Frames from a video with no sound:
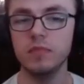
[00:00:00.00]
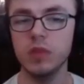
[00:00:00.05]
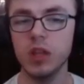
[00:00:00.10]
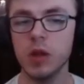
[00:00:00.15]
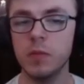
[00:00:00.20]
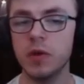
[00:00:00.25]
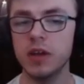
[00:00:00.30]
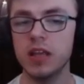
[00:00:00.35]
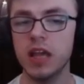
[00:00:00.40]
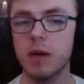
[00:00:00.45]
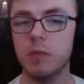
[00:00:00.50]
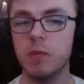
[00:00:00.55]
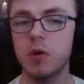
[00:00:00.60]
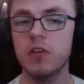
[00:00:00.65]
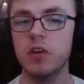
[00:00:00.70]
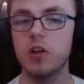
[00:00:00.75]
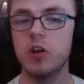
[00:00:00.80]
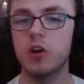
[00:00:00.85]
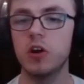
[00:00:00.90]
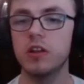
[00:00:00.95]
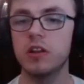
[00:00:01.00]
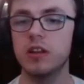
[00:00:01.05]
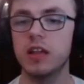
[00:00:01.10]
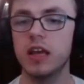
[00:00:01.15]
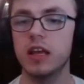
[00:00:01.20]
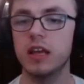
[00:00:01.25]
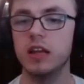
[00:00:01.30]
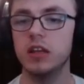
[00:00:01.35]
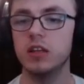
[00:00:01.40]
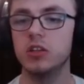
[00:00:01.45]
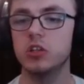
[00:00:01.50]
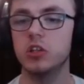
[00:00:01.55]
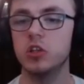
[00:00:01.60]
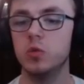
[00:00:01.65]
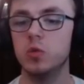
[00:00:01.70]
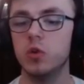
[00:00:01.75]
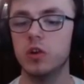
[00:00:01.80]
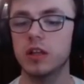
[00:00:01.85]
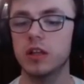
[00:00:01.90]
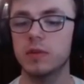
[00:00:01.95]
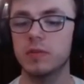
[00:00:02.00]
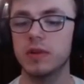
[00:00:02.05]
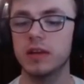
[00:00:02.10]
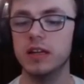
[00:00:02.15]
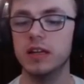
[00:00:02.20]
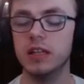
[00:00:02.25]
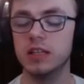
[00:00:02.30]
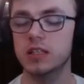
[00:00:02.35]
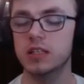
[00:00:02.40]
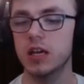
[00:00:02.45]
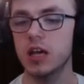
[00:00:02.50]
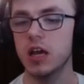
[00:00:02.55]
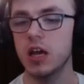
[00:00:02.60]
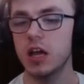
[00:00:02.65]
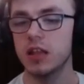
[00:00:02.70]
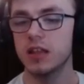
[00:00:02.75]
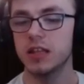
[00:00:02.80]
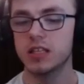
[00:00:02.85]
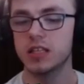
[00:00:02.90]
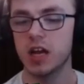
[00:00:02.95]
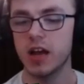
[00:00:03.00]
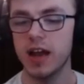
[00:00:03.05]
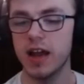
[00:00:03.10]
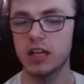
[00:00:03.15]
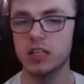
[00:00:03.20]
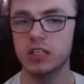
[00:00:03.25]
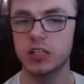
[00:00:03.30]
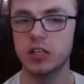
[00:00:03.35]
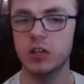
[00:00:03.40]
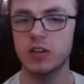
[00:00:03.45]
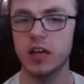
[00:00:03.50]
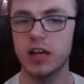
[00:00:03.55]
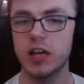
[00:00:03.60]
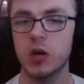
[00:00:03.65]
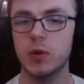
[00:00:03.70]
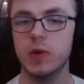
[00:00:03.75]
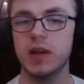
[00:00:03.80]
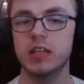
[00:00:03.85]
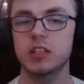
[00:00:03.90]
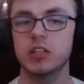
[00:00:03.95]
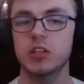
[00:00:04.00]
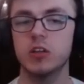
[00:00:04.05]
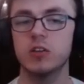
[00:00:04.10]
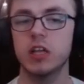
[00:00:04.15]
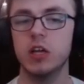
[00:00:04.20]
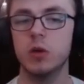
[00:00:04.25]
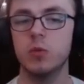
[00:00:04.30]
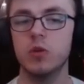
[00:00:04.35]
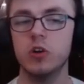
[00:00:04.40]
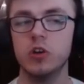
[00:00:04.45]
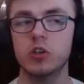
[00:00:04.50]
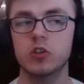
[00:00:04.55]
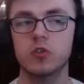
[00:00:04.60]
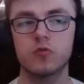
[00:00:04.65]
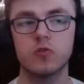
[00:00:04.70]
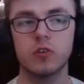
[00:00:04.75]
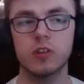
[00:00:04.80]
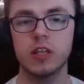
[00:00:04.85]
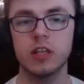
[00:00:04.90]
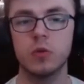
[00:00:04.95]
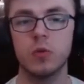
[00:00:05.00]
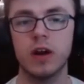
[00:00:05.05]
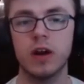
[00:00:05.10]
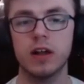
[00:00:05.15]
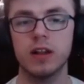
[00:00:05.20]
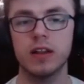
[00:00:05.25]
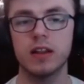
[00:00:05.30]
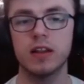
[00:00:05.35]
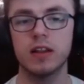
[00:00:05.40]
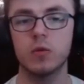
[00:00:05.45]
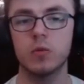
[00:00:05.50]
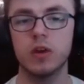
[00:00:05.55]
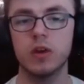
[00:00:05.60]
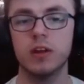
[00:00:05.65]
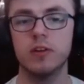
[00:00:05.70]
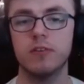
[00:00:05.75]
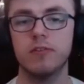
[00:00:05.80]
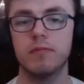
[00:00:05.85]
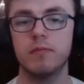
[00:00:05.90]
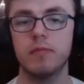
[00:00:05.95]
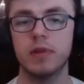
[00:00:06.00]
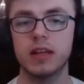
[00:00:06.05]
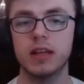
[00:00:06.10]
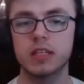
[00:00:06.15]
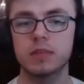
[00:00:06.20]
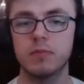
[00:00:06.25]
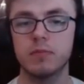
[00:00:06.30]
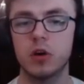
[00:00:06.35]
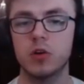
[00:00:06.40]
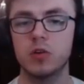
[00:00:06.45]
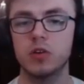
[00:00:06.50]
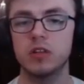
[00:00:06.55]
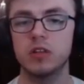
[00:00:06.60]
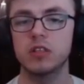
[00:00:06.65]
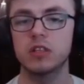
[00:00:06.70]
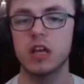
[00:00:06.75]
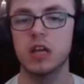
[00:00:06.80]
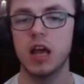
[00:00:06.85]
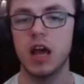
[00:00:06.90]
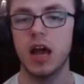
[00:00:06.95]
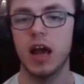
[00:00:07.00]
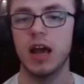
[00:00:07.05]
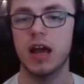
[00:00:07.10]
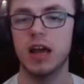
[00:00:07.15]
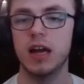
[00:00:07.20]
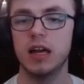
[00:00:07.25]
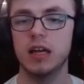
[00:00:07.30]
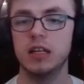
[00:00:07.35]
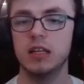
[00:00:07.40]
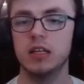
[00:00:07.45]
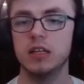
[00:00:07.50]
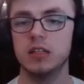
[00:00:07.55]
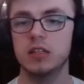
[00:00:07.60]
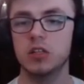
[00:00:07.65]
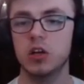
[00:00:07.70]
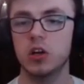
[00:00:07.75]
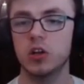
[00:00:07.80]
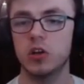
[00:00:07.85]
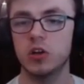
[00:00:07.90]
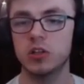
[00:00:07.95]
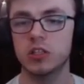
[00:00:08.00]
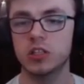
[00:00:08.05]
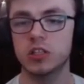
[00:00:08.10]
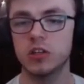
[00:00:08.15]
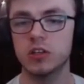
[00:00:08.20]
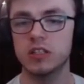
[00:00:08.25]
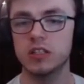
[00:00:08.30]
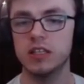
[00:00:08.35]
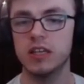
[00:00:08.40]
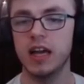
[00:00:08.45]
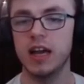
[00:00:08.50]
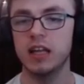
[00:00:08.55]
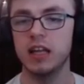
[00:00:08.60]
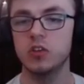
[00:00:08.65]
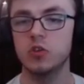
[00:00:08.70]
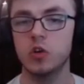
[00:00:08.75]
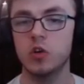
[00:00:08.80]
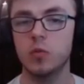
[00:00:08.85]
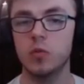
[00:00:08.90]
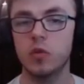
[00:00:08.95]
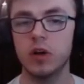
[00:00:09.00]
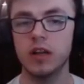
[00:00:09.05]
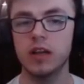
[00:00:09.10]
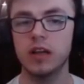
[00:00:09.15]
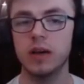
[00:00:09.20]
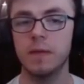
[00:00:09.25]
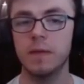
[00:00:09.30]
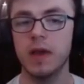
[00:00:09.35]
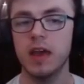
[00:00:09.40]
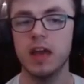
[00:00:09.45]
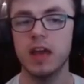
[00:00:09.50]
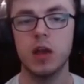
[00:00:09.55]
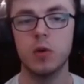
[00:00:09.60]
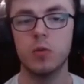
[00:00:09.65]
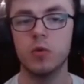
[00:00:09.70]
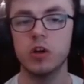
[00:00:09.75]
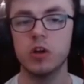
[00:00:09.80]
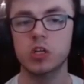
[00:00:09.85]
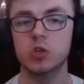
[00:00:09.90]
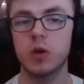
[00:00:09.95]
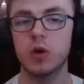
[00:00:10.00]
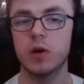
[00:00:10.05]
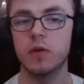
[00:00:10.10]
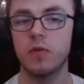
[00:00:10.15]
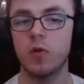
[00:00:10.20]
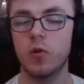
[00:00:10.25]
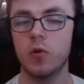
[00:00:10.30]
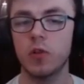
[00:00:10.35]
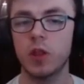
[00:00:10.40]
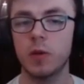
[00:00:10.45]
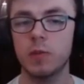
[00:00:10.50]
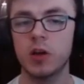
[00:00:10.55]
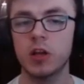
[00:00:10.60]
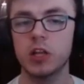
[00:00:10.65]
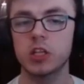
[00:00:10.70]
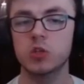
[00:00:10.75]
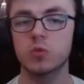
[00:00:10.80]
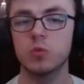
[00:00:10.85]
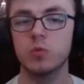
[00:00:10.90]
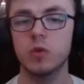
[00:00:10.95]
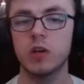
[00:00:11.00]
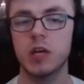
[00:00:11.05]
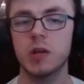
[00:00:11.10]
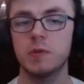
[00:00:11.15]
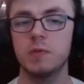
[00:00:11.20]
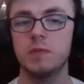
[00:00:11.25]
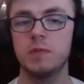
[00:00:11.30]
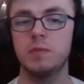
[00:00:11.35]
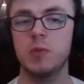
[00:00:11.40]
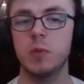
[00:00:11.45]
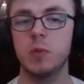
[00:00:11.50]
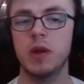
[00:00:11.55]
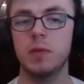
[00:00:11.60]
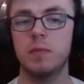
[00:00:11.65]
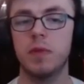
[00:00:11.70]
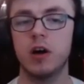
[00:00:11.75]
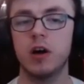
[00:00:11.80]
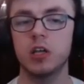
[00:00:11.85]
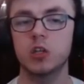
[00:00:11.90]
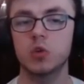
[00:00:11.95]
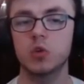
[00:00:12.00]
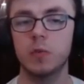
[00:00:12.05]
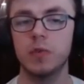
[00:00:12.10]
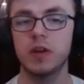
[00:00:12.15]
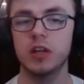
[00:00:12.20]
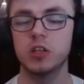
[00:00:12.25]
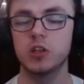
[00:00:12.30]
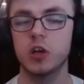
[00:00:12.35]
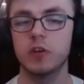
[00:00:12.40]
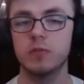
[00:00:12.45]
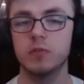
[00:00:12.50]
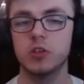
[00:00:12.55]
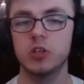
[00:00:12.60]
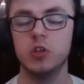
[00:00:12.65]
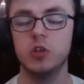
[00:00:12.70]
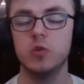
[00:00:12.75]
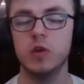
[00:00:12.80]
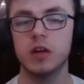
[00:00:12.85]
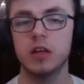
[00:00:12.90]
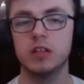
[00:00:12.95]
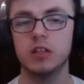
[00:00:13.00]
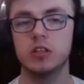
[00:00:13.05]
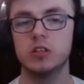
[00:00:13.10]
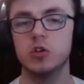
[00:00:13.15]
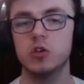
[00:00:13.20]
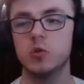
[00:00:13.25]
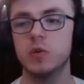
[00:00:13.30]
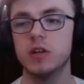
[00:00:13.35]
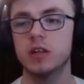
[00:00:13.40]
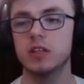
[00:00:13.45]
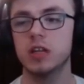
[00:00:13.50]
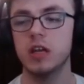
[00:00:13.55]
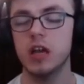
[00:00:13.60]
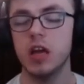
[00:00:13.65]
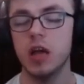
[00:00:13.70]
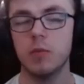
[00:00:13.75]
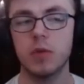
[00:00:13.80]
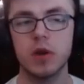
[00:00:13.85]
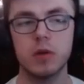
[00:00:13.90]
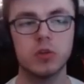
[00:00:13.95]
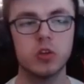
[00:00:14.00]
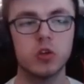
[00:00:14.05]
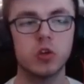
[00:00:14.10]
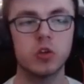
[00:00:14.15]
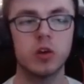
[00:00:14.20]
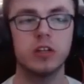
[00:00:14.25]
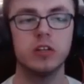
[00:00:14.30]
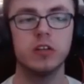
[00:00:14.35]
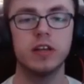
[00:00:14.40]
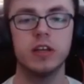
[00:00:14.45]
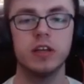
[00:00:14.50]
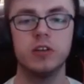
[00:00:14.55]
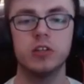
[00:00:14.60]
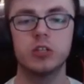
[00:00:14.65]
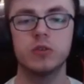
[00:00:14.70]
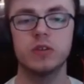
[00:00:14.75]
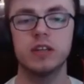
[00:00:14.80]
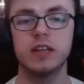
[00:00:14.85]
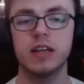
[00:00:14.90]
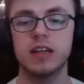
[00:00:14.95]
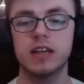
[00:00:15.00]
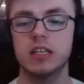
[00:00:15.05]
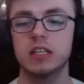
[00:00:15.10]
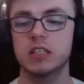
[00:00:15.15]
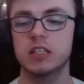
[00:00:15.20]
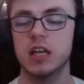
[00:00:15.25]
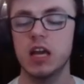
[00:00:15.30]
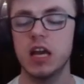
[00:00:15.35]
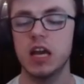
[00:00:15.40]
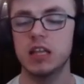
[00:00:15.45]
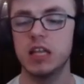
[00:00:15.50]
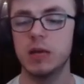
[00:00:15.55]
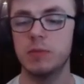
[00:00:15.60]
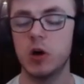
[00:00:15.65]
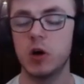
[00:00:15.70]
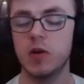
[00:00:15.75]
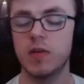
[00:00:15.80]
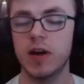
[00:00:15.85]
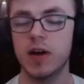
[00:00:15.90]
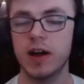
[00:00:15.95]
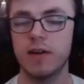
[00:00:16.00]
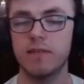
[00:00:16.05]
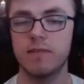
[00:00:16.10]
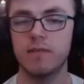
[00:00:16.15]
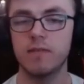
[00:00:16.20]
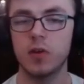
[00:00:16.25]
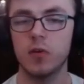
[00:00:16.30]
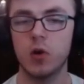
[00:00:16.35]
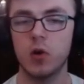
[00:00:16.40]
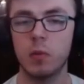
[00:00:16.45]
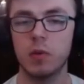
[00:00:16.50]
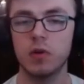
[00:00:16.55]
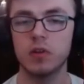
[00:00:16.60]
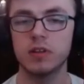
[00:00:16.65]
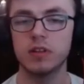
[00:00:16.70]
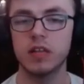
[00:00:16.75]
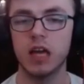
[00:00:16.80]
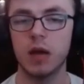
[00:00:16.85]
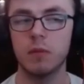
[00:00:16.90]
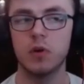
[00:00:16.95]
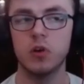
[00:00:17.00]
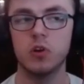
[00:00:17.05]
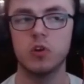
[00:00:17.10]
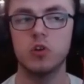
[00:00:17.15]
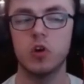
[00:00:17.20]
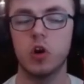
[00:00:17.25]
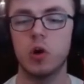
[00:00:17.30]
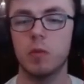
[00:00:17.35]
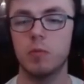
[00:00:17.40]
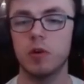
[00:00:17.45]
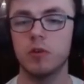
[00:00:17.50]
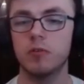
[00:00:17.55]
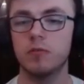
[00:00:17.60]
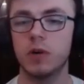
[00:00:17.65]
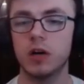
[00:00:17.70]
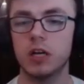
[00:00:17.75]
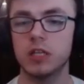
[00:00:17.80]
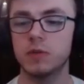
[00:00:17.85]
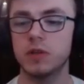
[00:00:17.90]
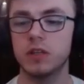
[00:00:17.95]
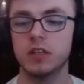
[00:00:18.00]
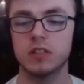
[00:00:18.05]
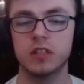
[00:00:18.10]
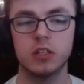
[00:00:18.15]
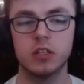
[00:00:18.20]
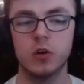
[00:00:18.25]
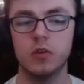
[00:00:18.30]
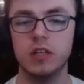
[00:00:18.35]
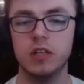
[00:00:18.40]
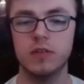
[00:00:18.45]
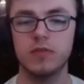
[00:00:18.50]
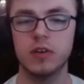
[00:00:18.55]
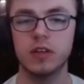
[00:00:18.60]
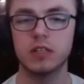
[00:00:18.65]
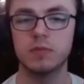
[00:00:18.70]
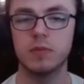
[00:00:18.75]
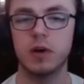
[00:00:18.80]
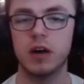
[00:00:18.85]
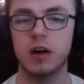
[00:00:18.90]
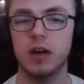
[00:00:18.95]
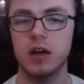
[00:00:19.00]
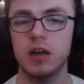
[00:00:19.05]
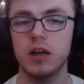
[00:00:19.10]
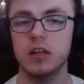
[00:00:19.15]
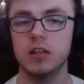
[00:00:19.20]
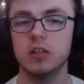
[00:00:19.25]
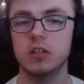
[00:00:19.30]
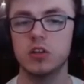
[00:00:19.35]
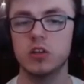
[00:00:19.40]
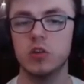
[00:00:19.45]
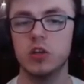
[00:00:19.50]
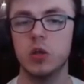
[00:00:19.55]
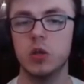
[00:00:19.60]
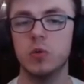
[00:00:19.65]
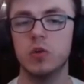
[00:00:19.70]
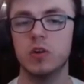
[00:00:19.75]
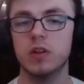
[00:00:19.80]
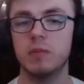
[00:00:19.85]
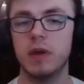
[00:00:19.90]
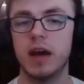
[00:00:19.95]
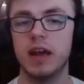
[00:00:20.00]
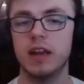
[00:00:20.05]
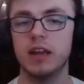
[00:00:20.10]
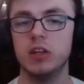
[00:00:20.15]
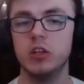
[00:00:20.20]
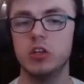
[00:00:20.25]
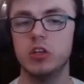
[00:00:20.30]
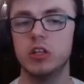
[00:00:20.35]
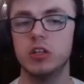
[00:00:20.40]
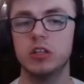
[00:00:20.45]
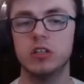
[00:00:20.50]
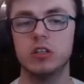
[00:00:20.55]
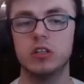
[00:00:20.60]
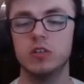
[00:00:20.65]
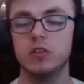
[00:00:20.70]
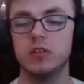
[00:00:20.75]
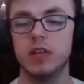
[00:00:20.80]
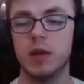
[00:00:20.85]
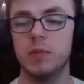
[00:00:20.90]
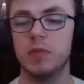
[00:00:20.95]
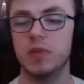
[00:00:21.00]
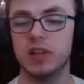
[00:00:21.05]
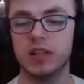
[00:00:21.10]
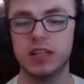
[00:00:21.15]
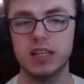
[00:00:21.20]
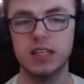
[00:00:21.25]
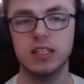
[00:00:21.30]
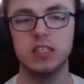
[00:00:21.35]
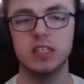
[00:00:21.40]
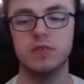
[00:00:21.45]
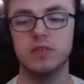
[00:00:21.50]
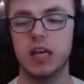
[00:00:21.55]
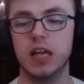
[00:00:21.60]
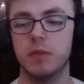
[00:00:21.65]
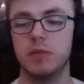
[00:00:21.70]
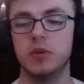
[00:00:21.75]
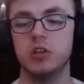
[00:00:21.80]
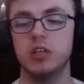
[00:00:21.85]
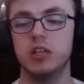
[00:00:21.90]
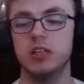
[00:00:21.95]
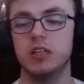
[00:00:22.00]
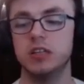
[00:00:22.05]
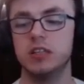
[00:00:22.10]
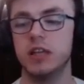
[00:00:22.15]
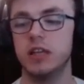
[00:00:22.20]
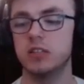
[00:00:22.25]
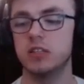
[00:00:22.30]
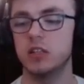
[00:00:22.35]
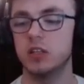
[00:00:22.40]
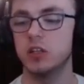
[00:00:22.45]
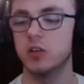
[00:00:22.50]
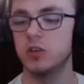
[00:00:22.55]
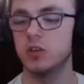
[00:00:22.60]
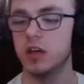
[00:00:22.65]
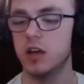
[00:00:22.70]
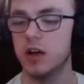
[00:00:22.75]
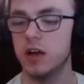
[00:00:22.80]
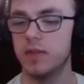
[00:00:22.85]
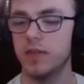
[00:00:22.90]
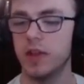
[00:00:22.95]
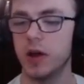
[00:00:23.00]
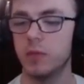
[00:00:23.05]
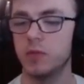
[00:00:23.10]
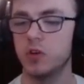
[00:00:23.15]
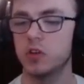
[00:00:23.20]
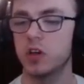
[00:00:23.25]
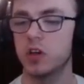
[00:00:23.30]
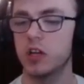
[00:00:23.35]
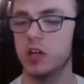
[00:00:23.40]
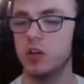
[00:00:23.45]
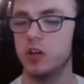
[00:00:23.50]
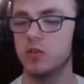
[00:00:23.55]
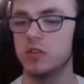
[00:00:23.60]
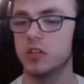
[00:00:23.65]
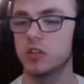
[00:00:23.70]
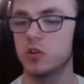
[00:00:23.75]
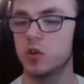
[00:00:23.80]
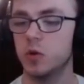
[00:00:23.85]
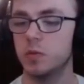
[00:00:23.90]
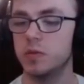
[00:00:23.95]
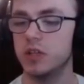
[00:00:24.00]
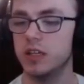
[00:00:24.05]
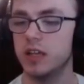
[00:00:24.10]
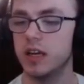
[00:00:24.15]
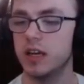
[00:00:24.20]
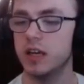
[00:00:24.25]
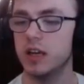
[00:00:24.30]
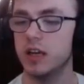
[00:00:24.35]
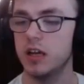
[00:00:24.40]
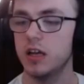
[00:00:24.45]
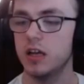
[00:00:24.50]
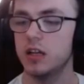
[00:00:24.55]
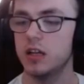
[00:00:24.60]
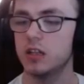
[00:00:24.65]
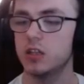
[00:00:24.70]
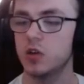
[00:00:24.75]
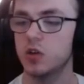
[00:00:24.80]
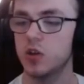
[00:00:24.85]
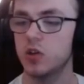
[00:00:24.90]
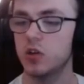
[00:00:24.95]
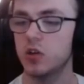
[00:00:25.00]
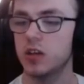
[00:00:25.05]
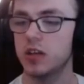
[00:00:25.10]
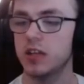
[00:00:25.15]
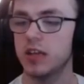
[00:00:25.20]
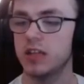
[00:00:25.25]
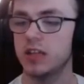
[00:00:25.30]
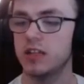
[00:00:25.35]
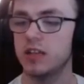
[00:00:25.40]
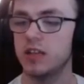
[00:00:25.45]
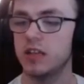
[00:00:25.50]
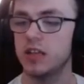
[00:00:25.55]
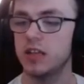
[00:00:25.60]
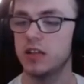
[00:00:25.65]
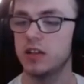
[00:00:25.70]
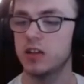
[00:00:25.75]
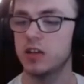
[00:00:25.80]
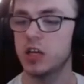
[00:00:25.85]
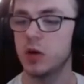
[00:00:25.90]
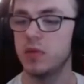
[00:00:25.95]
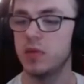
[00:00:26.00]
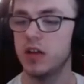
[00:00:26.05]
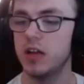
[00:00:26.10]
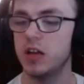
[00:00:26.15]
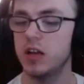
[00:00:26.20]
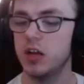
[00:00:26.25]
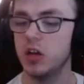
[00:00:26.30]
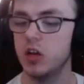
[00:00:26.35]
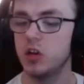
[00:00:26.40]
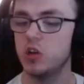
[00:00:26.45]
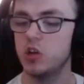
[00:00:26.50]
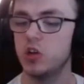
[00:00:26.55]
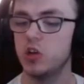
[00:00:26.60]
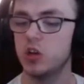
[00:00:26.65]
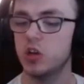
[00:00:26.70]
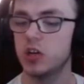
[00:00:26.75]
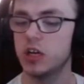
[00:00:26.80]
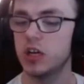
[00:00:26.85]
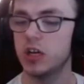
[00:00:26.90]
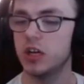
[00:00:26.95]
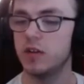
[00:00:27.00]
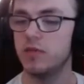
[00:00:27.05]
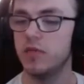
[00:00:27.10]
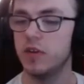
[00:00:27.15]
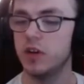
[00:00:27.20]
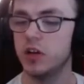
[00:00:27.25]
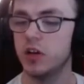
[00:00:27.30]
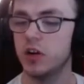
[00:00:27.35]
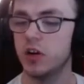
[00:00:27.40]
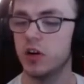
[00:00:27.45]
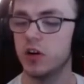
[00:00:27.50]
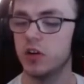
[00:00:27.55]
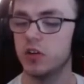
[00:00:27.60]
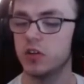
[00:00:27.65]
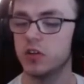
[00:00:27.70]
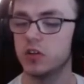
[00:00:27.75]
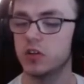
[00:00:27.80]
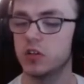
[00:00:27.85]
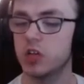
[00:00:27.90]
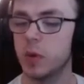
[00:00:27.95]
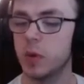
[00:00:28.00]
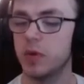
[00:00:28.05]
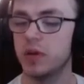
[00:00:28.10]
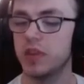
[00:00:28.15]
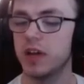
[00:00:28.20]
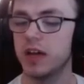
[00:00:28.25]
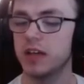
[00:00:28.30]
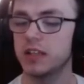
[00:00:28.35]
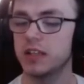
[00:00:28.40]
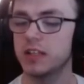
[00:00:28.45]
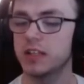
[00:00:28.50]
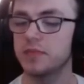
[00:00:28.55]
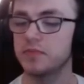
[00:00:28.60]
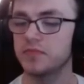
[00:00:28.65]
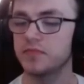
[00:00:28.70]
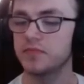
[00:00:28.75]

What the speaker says: But yeah, moving on then to Whirling Blades. This is our Execute, AoE Execute. It works really well with Blast Bones and Colossus ulti and Dawnbreaker. It works well with all of them. We gotta do a bit of bar swapping to go from 2-hand to dual wield, but I'm sure as you get used to it, guys, they both have phenomenal damage on both bars because there's no defense bar, and so you will manage to get plenty of damage in this Execute. Now I'm just gonna use this corpse again. So you look at that healing coming in, chuck a Vigor on top of that.